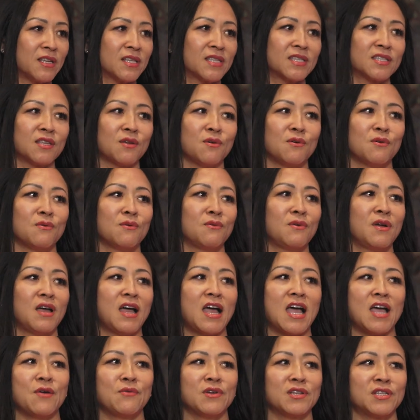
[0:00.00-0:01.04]
So
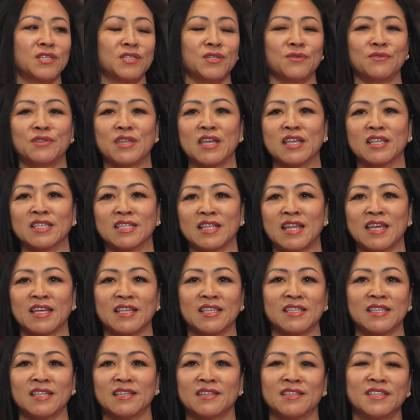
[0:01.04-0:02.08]
I would do things like
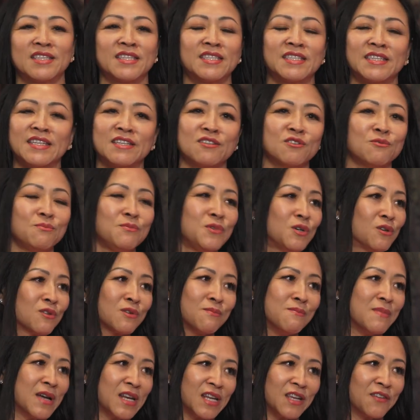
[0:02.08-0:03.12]
steal milk
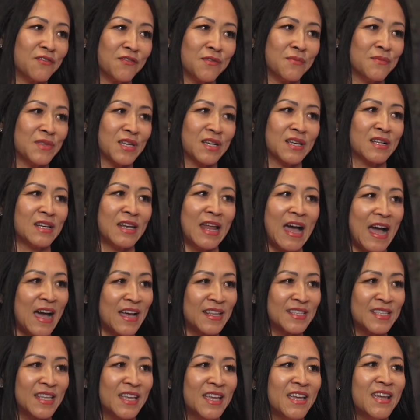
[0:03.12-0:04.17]
money from the
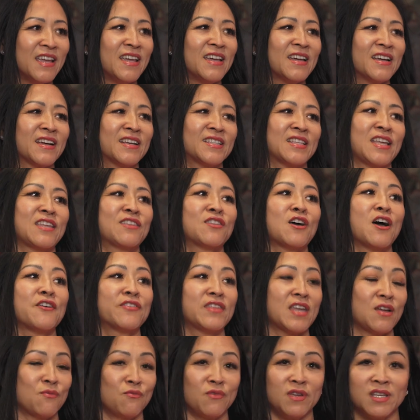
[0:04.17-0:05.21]
class because I thought
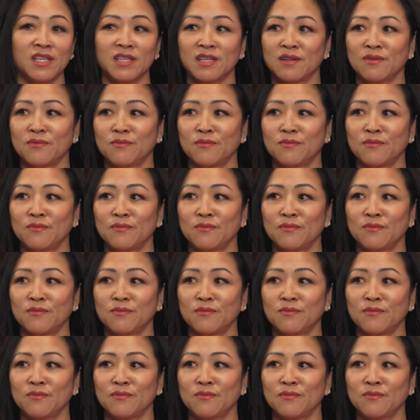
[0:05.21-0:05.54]
that we